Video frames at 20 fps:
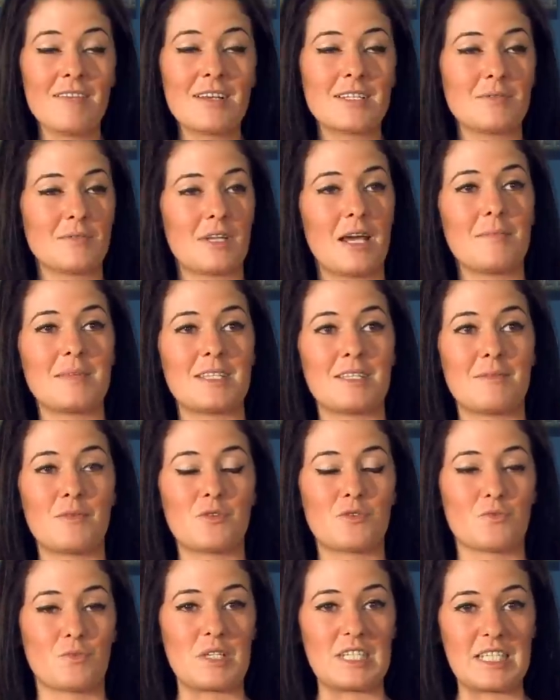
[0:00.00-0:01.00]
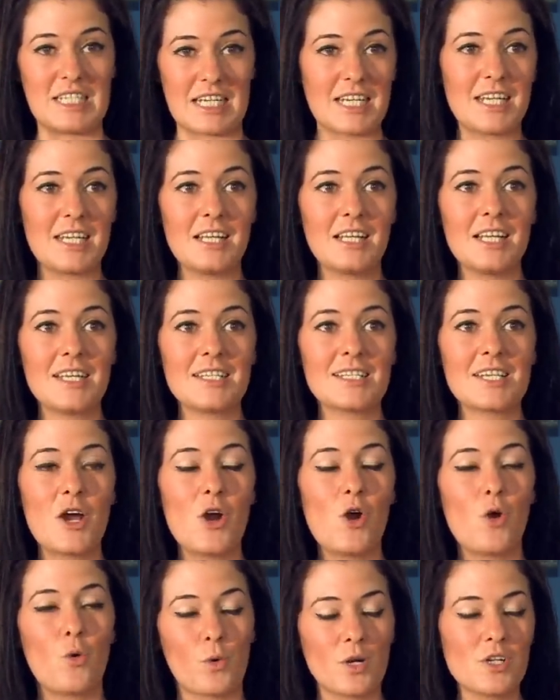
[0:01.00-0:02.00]
of us sometimes is the most ridiculous.
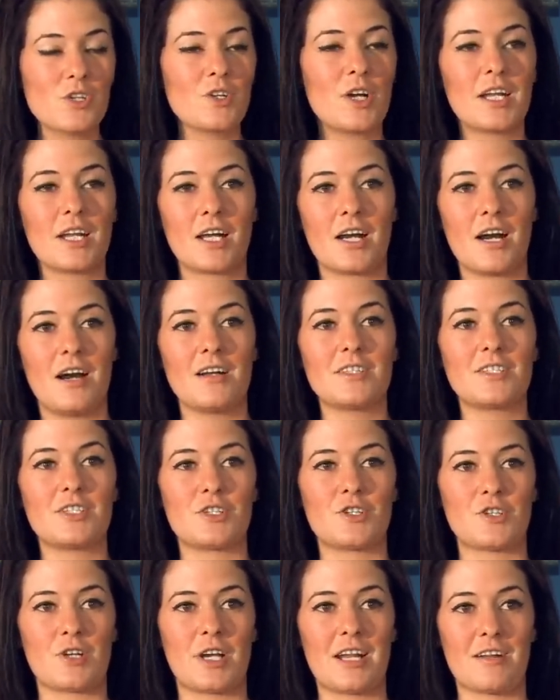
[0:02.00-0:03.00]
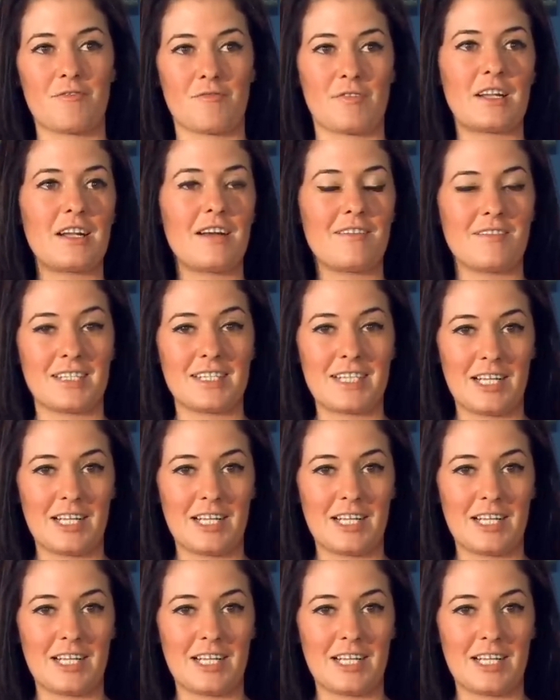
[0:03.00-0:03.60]
We're trying to concentrate and read off the